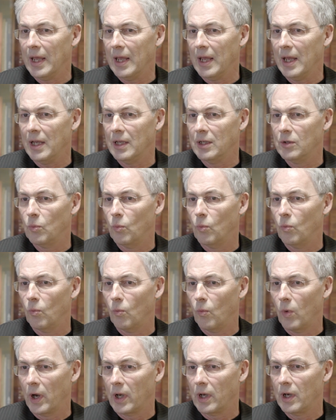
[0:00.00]
is
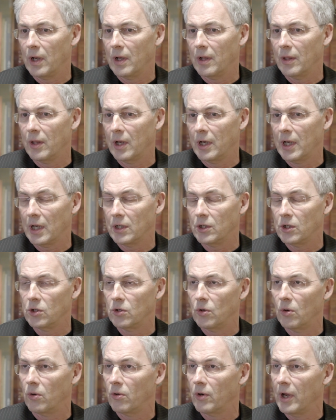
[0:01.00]
one that has a
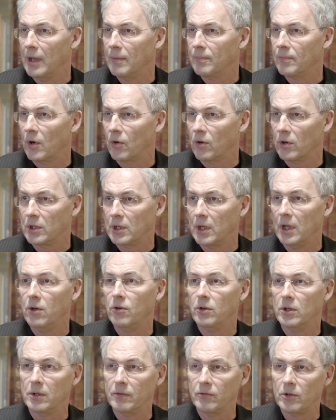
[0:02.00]
story or a
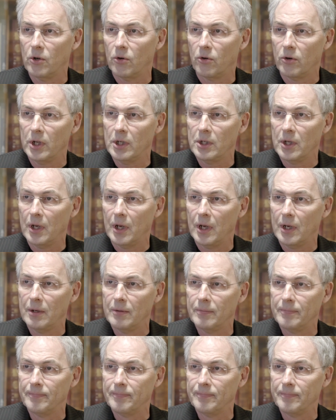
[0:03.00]
series of stories in it.